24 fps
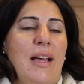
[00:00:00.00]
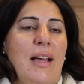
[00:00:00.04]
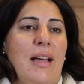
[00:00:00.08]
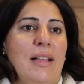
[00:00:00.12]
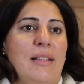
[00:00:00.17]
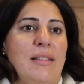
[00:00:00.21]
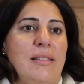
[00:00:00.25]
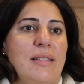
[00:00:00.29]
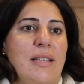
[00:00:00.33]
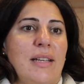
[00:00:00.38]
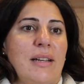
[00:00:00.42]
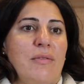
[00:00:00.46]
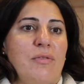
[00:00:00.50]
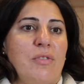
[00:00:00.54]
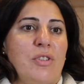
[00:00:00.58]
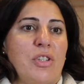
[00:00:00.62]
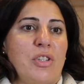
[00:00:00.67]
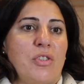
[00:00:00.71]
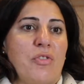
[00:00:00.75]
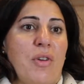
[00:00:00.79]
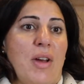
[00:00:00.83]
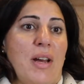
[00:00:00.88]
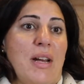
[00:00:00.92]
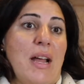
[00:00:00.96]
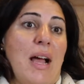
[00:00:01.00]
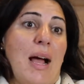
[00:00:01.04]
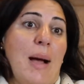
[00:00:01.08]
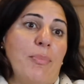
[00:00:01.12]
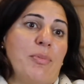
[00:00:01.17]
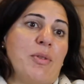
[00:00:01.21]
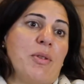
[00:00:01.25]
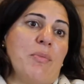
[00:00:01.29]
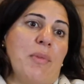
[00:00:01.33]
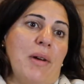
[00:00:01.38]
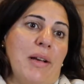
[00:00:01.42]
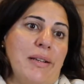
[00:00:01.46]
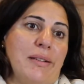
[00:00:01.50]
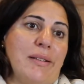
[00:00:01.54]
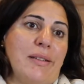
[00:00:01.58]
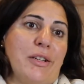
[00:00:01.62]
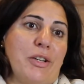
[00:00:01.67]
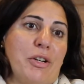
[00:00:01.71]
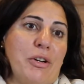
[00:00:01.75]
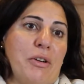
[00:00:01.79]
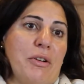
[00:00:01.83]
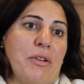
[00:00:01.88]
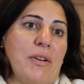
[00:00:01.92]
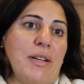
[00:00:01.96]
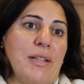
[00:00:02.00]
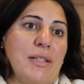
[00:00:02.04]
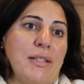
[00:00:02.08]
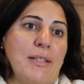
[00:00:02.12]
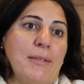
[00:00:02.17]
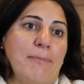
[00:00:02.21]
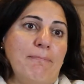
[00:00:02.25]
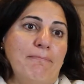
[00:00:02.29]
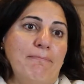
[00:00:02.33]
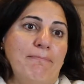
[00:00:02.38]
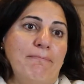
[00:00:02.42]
instead of just trying to optimize the current.